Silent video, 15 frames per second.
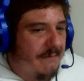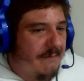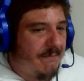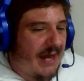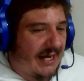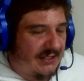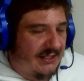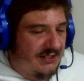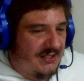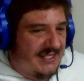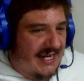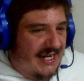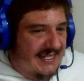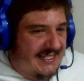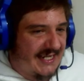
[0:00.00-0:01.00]
Back to
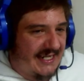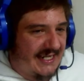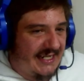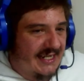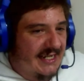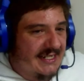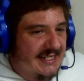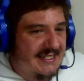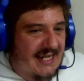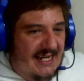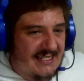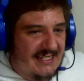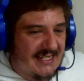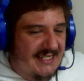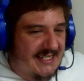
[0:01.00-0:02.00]
Sassi.
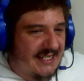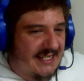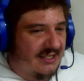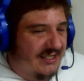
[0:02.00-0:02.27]
Sassi still